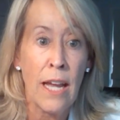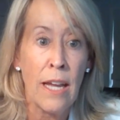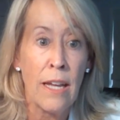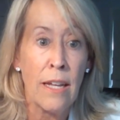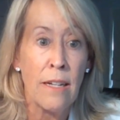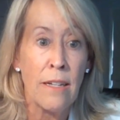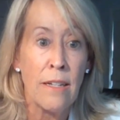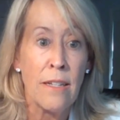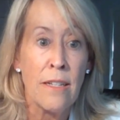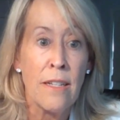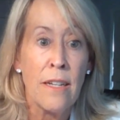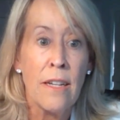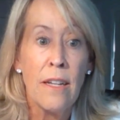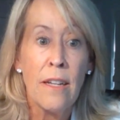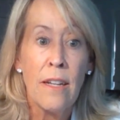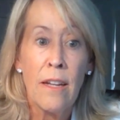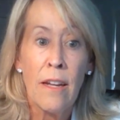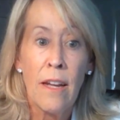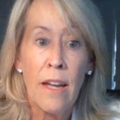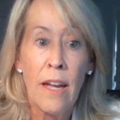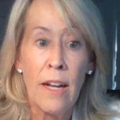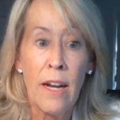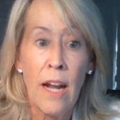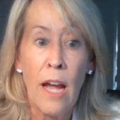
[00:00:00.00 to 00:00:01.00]
And
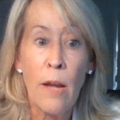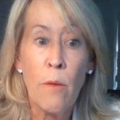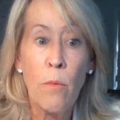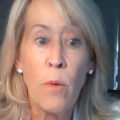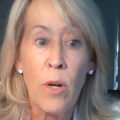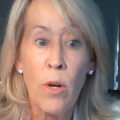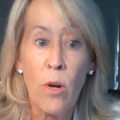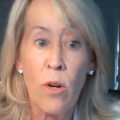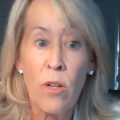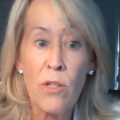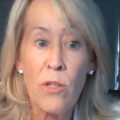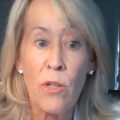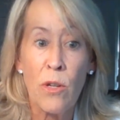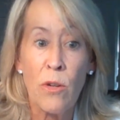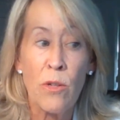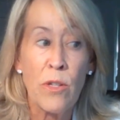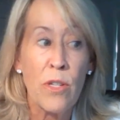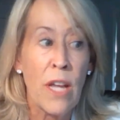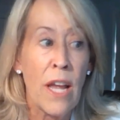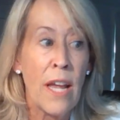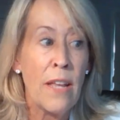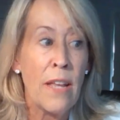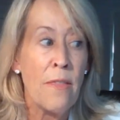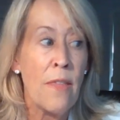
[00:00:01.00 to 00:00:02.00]
I would also
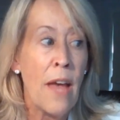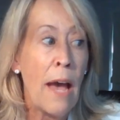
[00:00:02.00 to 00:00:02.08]
say